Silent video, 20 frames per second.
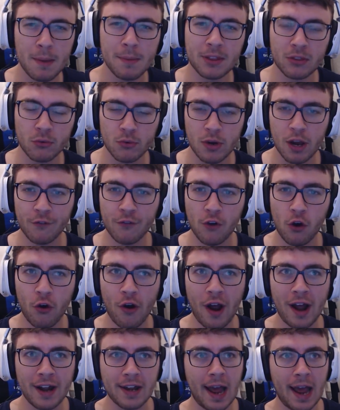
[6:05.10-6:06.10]
3 or 4.
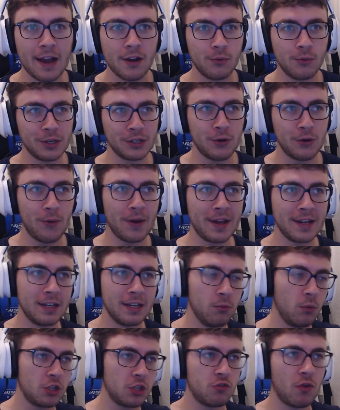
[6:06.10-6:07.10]
I don't want to go in and
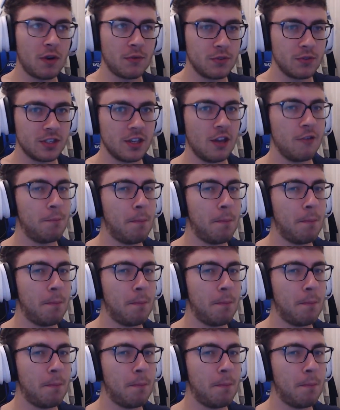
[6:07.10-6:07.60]
watch Red Reserve